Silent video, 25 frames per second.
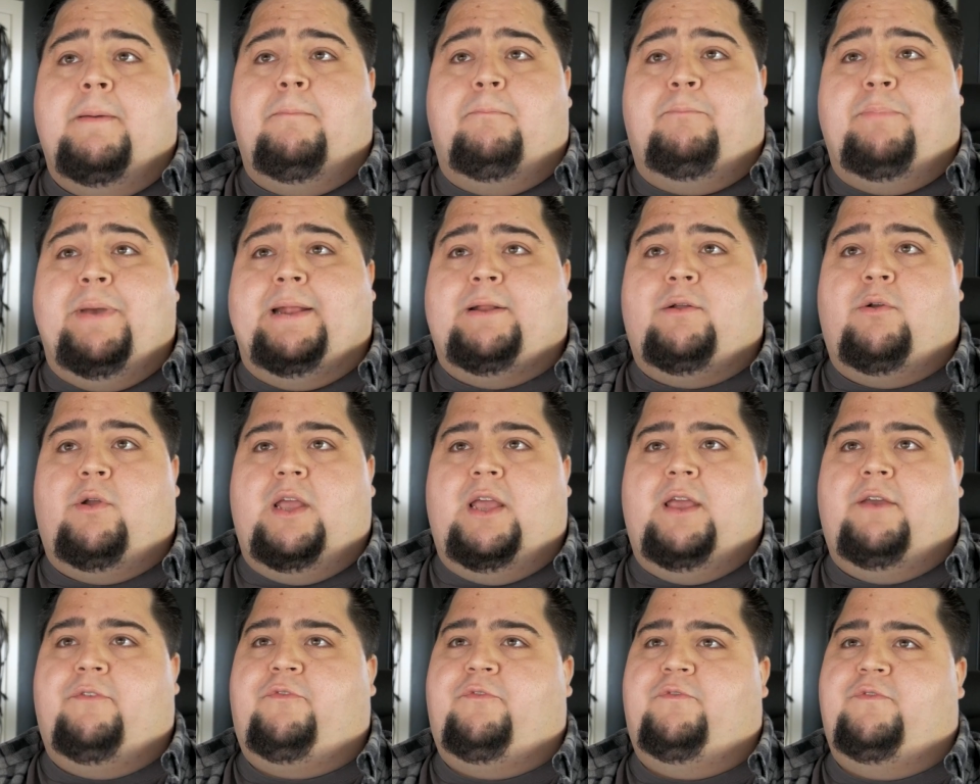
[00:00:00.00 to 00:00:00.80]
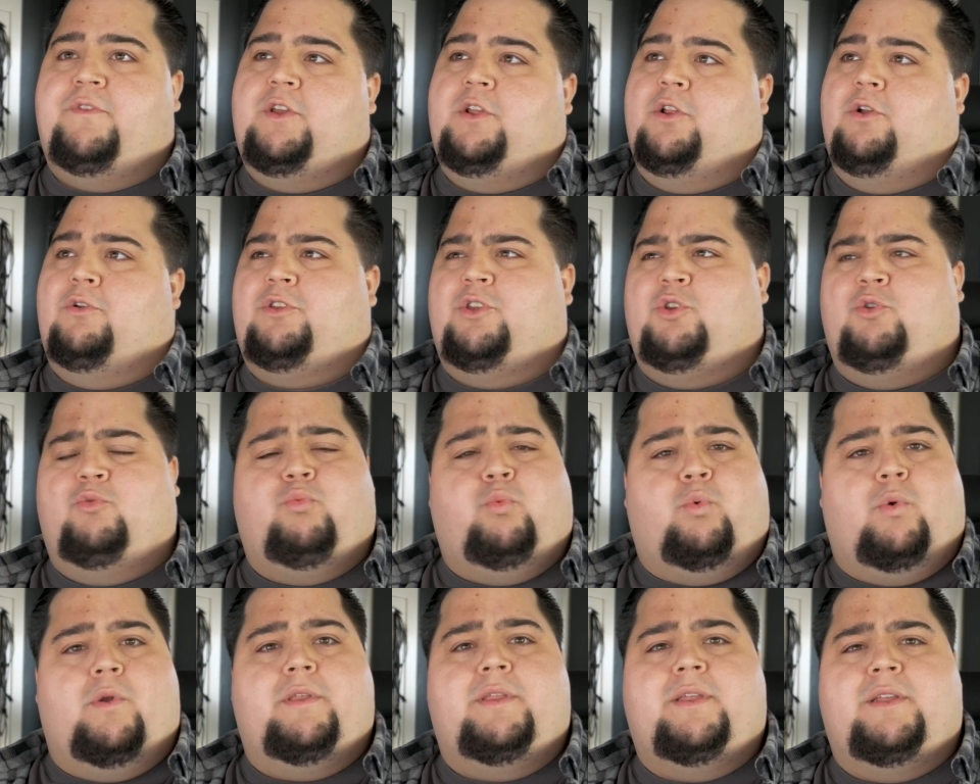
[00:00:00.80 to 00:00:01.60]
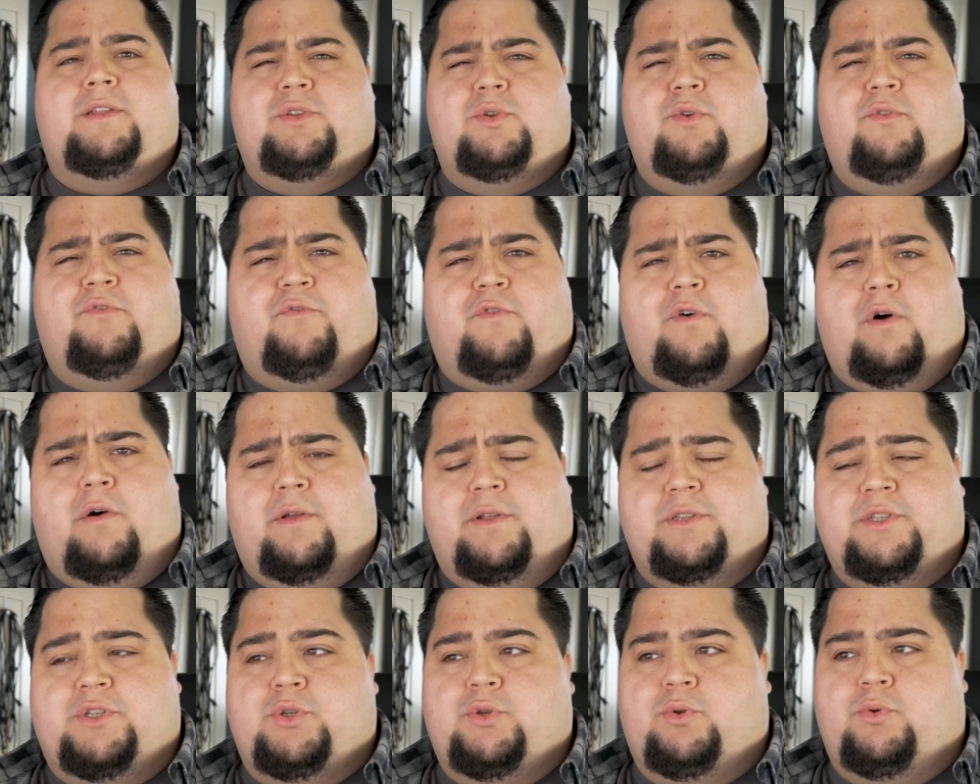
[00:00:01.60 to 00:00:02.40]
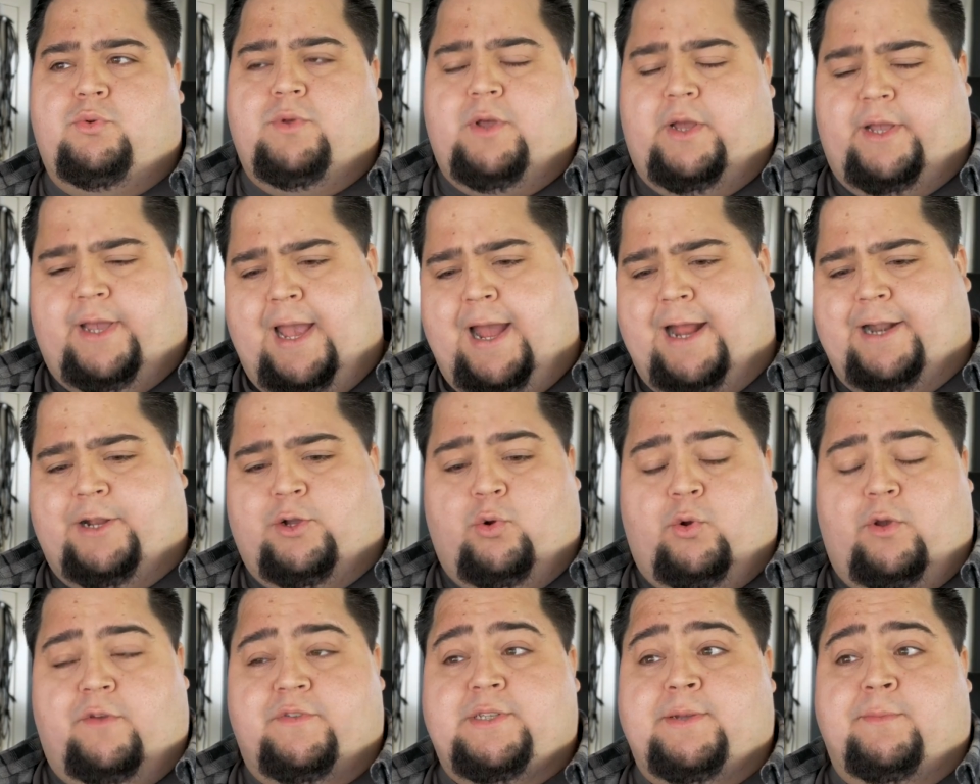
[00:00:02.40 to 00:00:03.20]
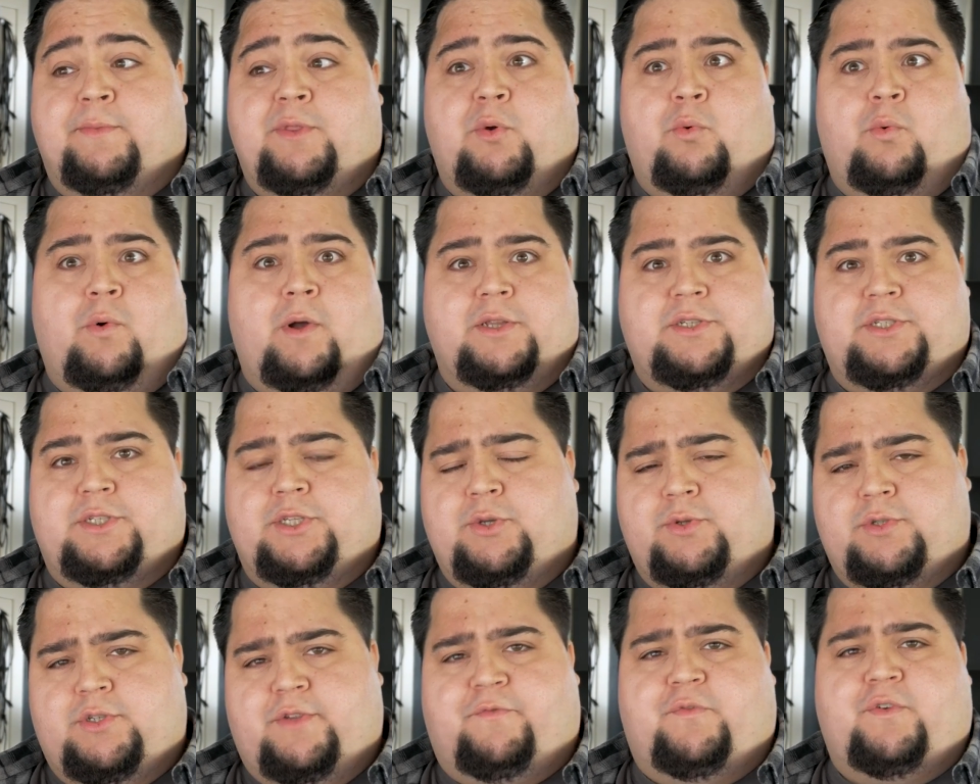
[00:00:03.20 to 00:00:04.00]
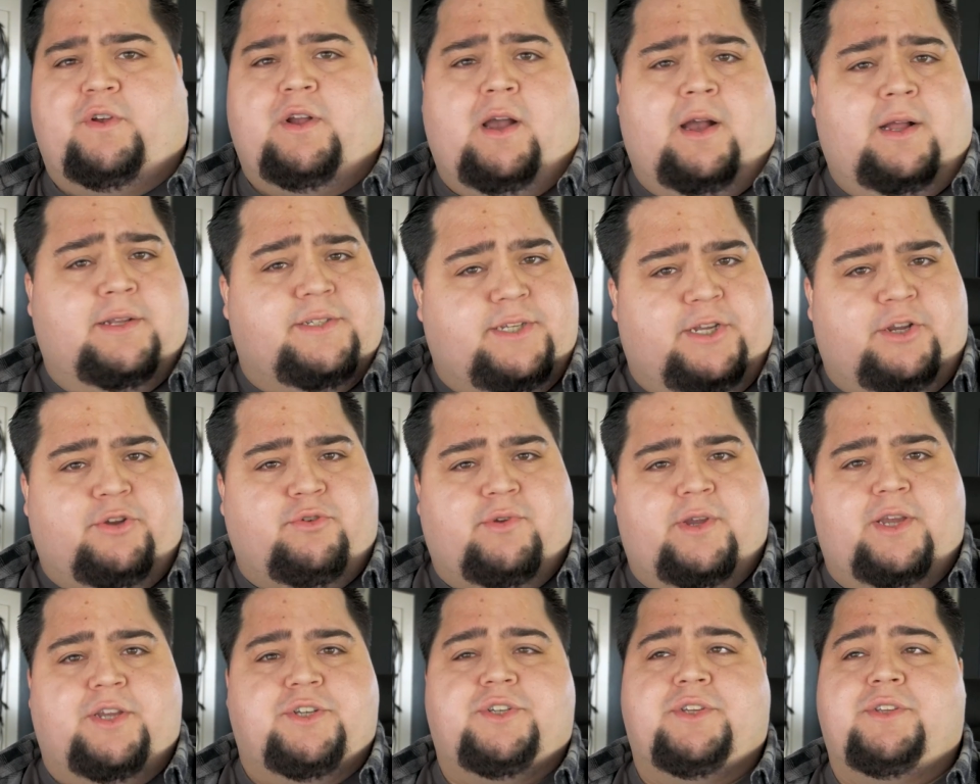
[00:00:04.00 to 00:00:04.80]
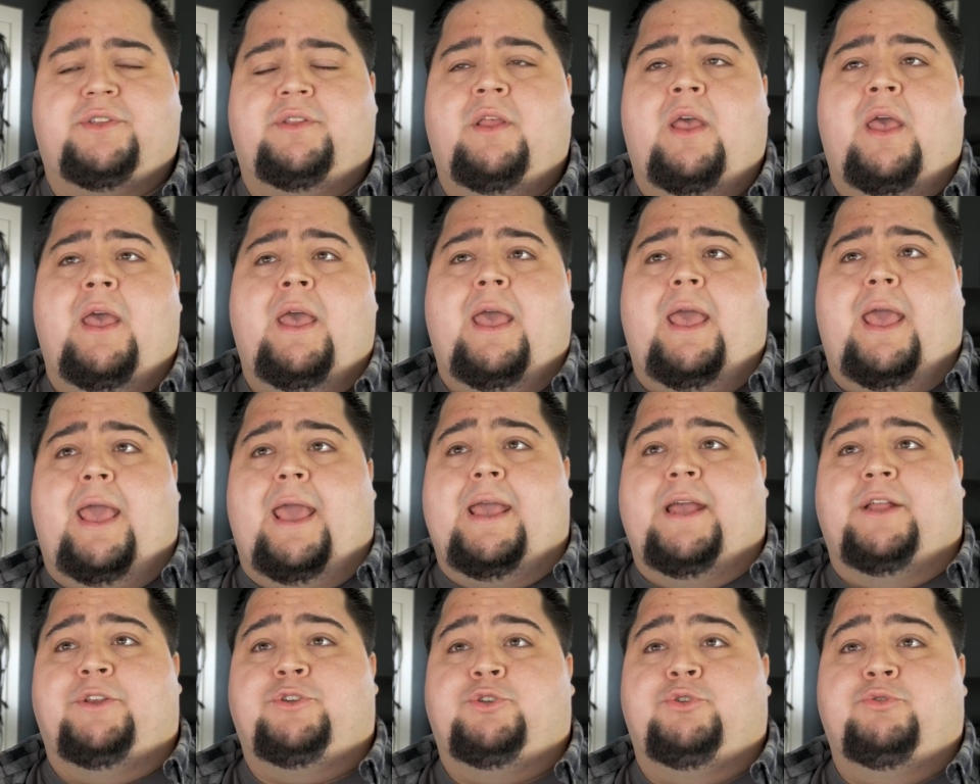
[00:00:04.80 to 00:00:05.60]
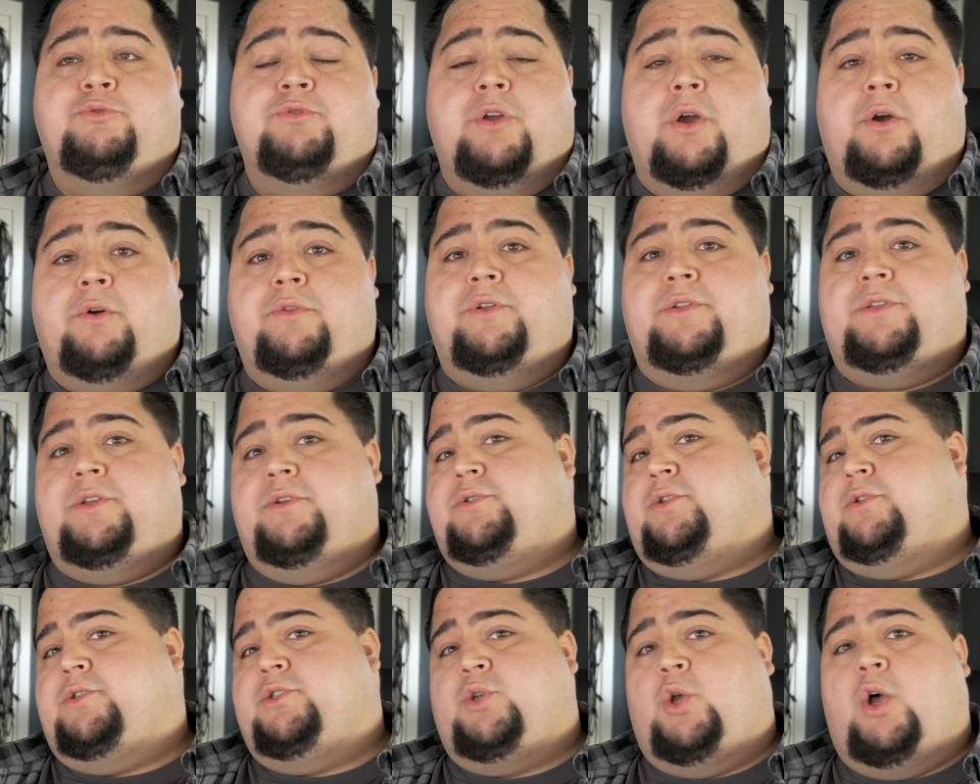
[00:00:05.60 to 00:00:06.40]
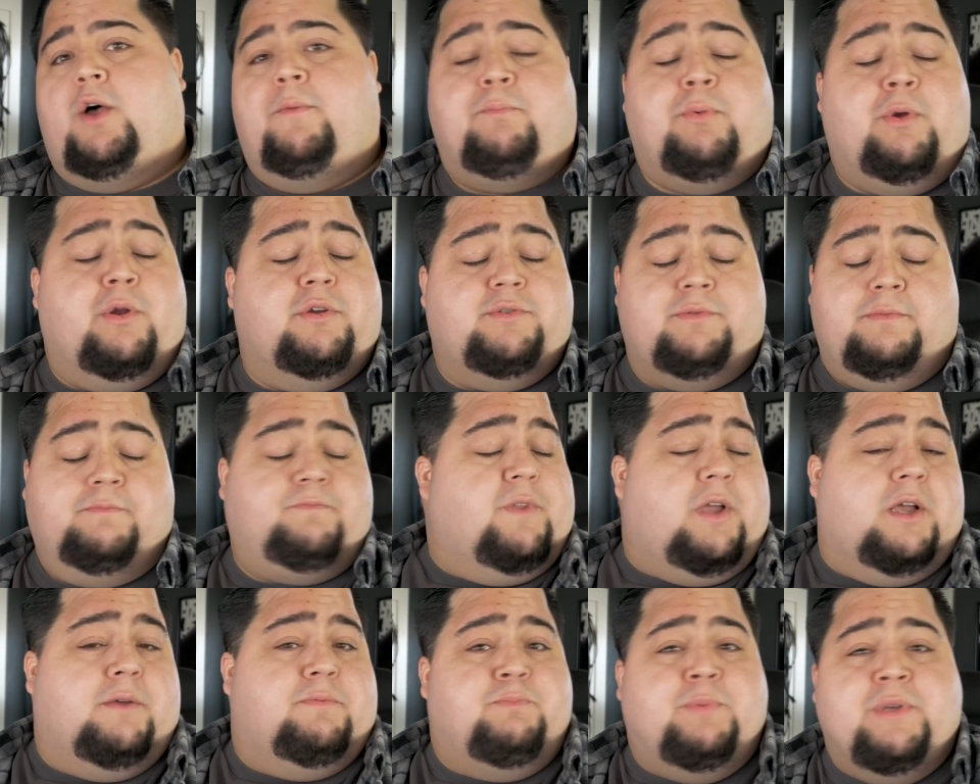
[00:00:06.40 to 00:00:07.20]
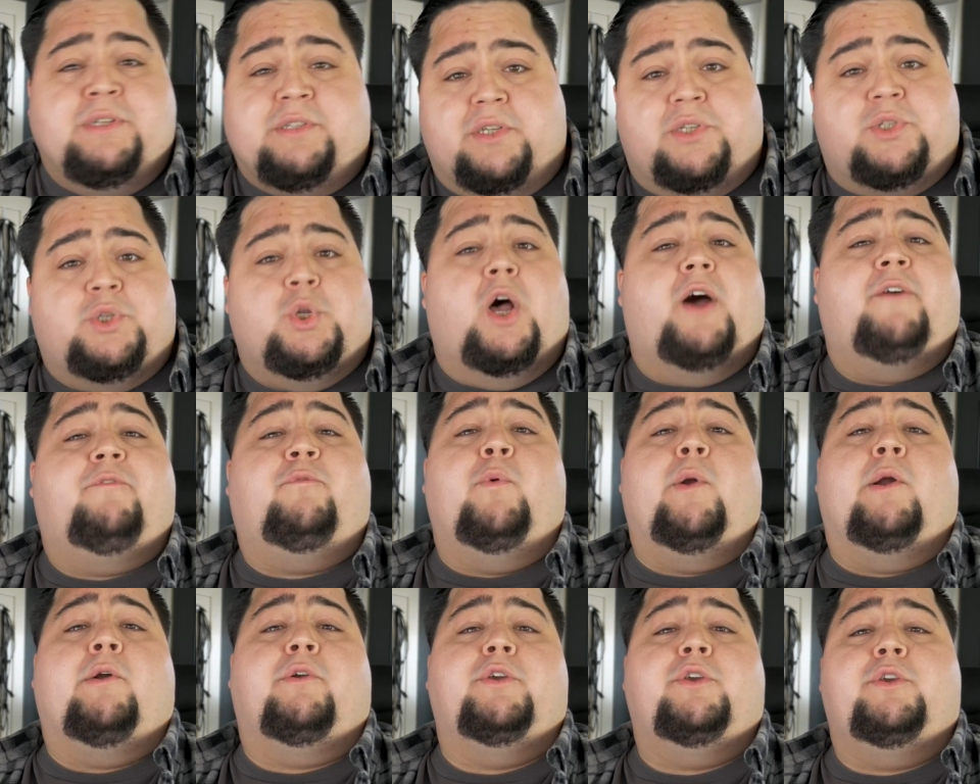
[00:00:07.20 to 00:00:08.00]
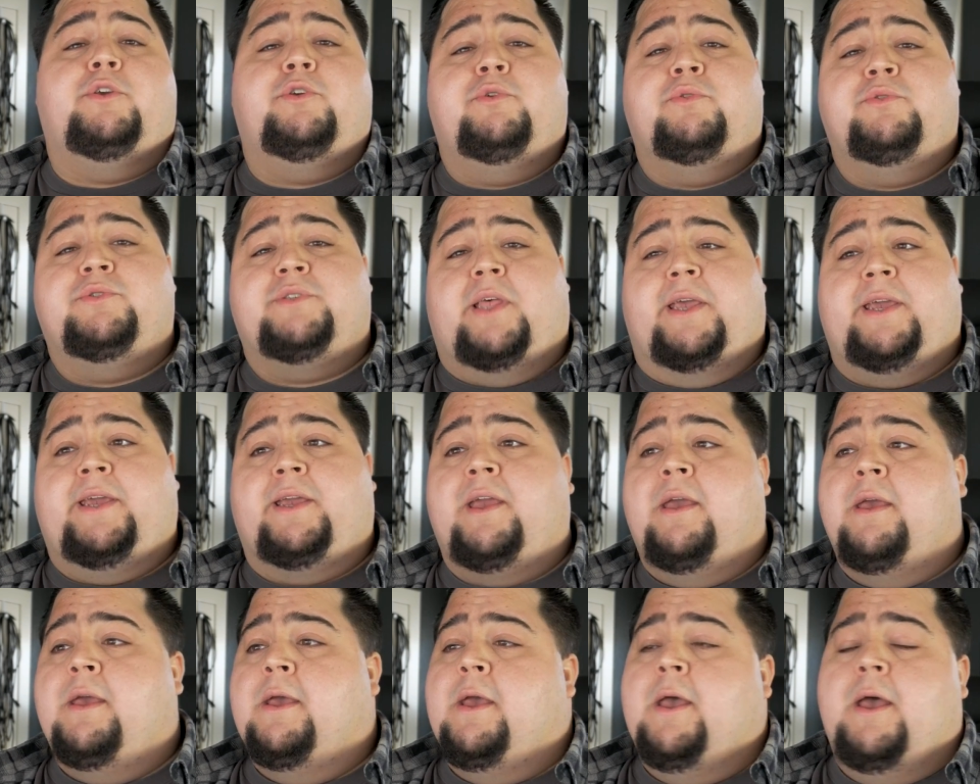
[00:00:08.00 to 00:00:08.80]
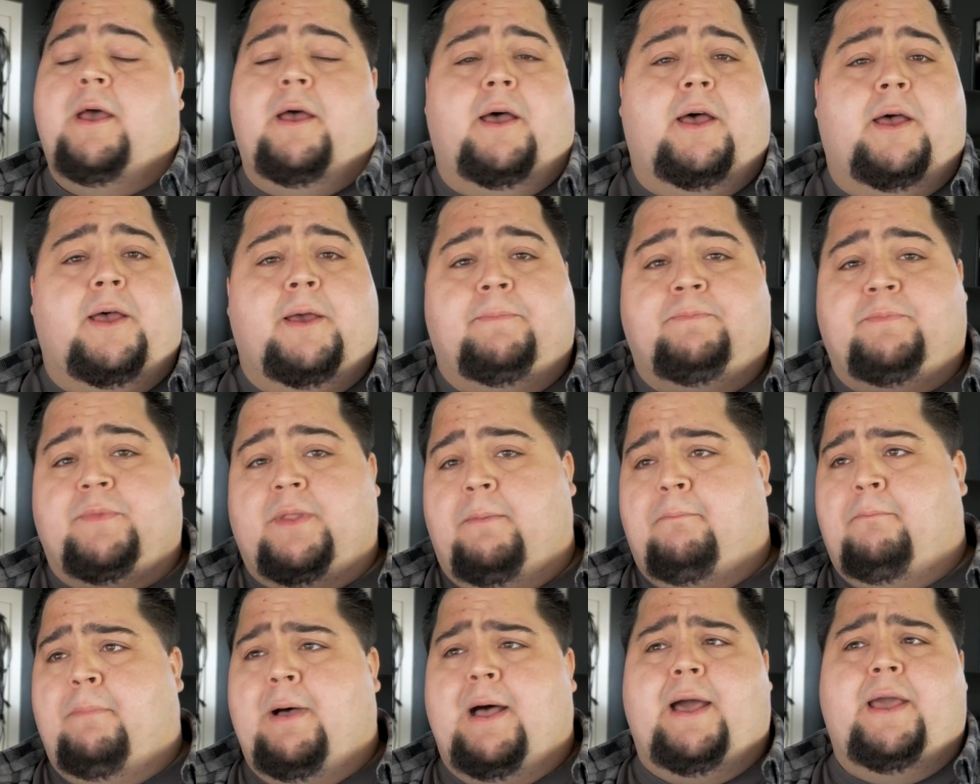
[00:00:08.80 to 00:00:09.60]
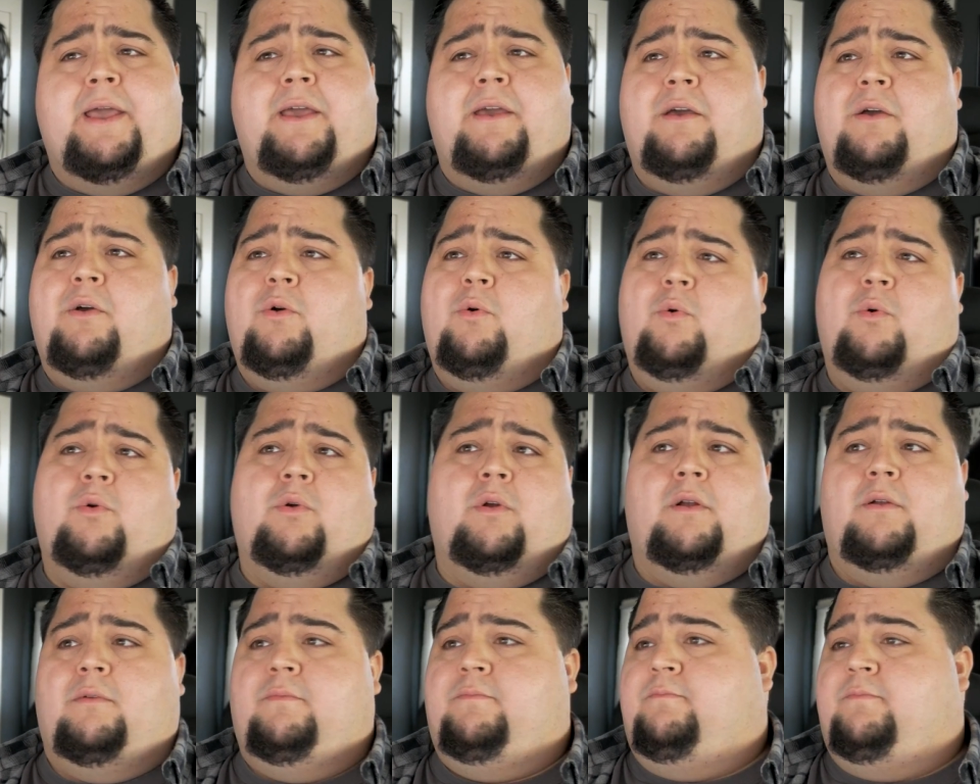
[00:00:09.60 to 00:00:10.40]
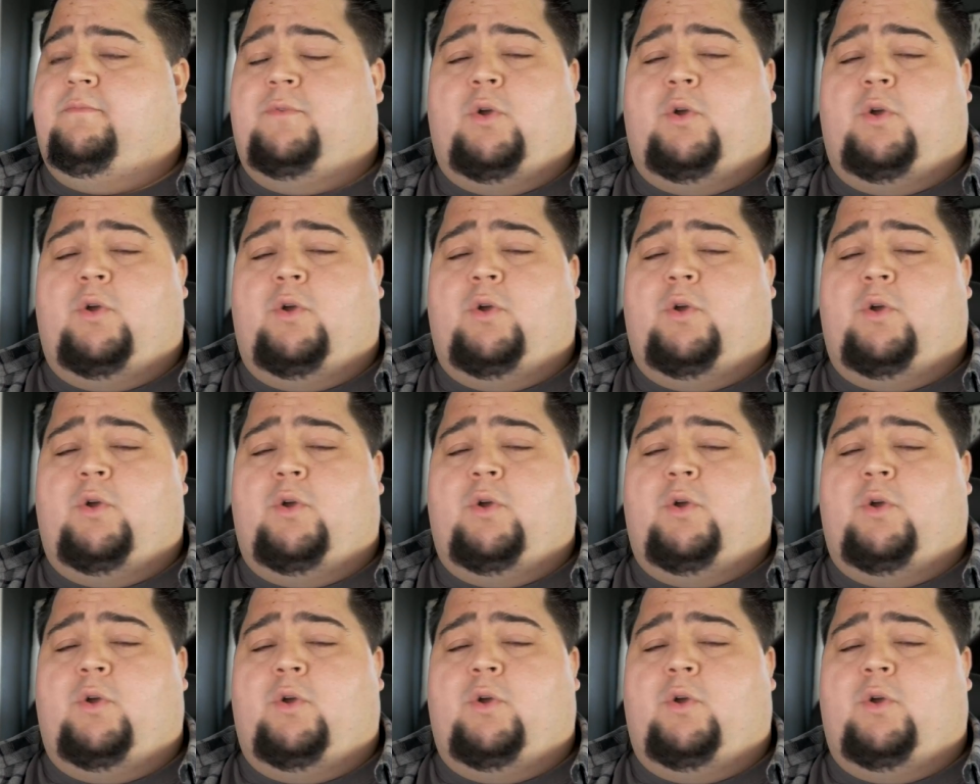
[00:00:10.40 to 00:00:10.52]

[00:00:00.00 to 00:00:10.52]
better if, you know, you really do fall into a category of someone that wants to use it for content creation and you know that there's a piece of software you use like Maya or